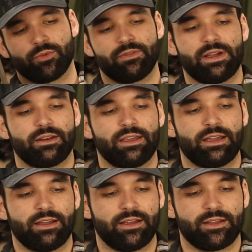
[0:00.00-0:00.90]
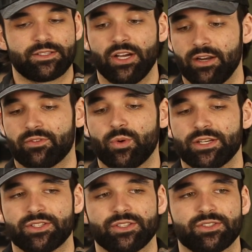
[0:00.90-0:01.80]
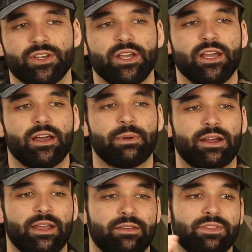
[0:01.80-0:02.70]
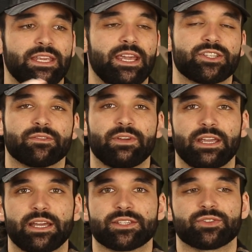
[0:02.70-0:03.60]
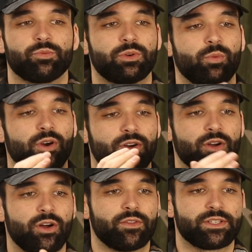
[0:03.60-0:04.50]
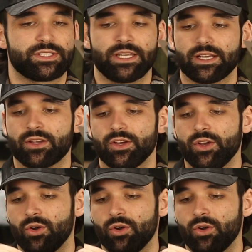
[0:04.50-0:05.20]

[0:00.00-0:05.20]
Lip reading: We've had a ton of questions about if the HFAS would work on the stick